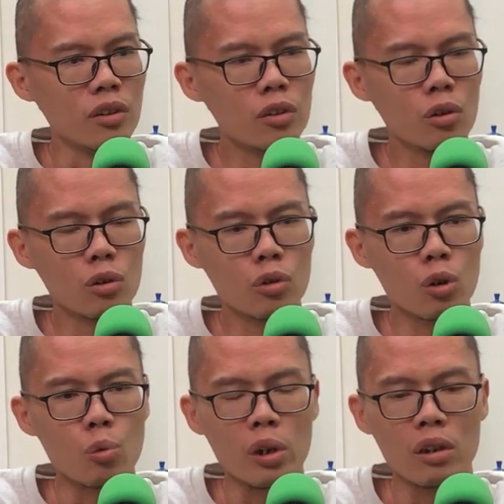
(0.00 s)
So
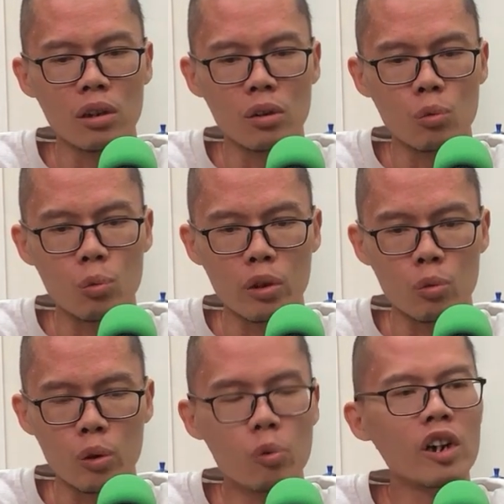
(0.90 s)
we
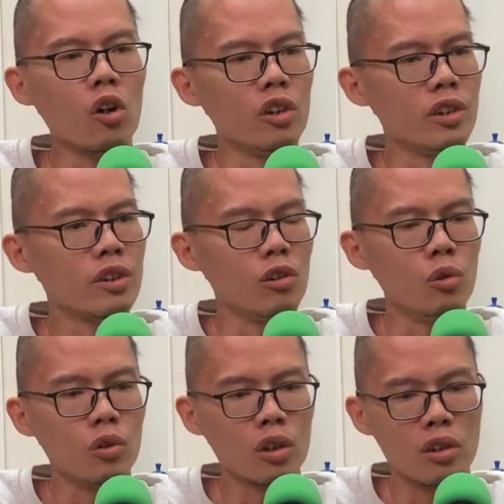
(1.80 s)
work on the
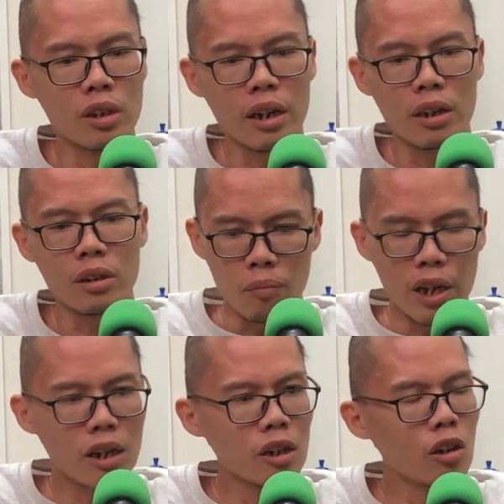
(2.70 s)
solutions, and
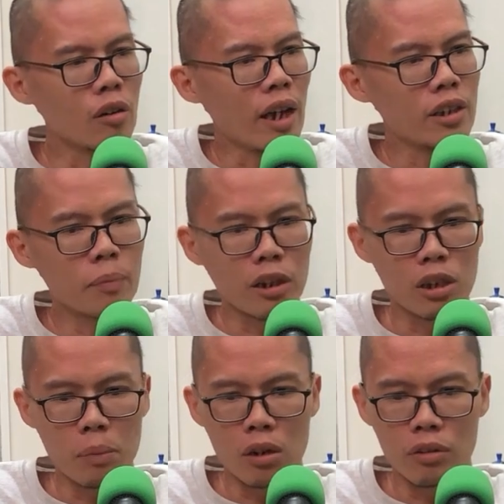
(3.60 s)
there are a lot of aspects
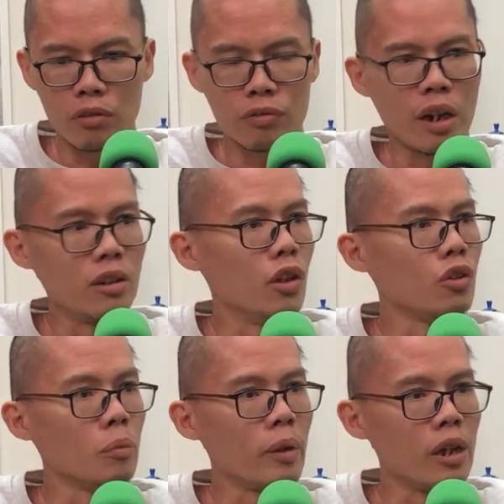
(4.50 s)
about
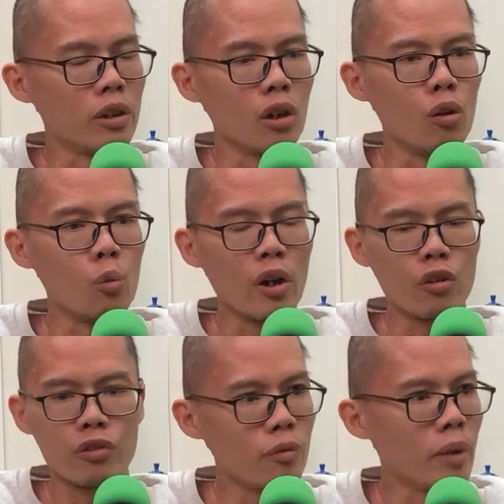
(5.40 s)
financial planning or
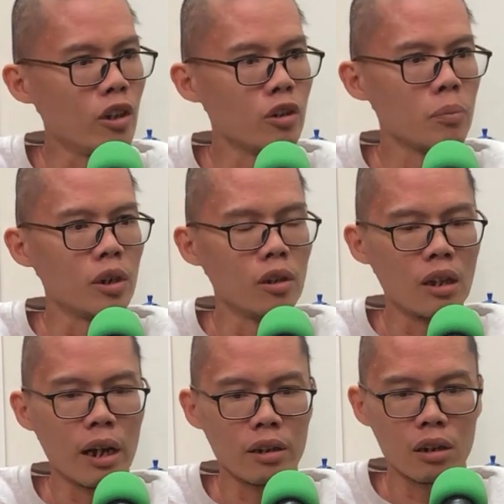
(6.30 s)
wealth management,
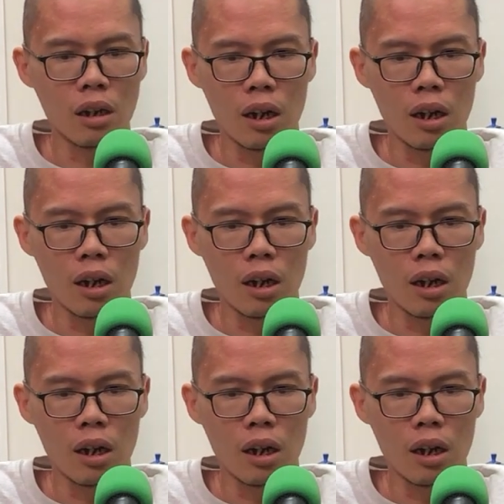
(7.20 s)
like